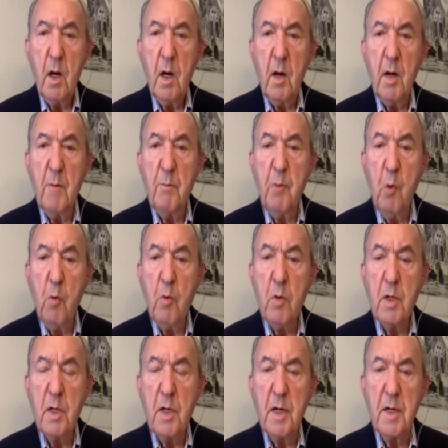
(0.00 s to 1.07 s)
Now,
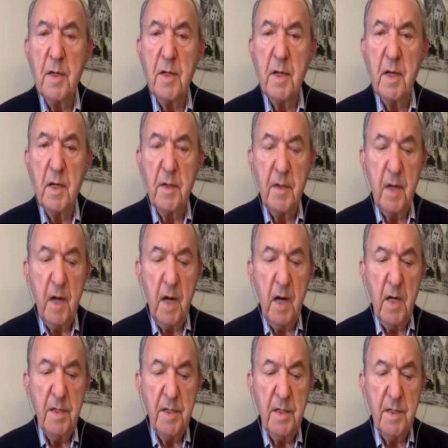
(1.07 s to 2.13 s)
importantly, the
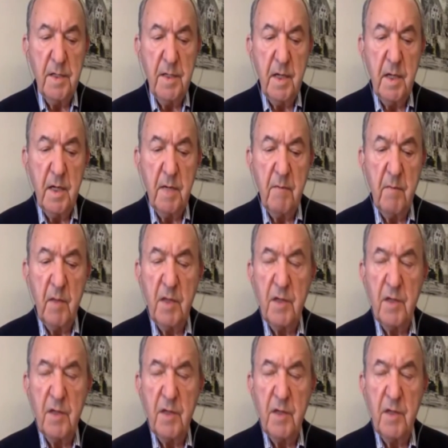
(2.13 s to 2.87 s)
ICC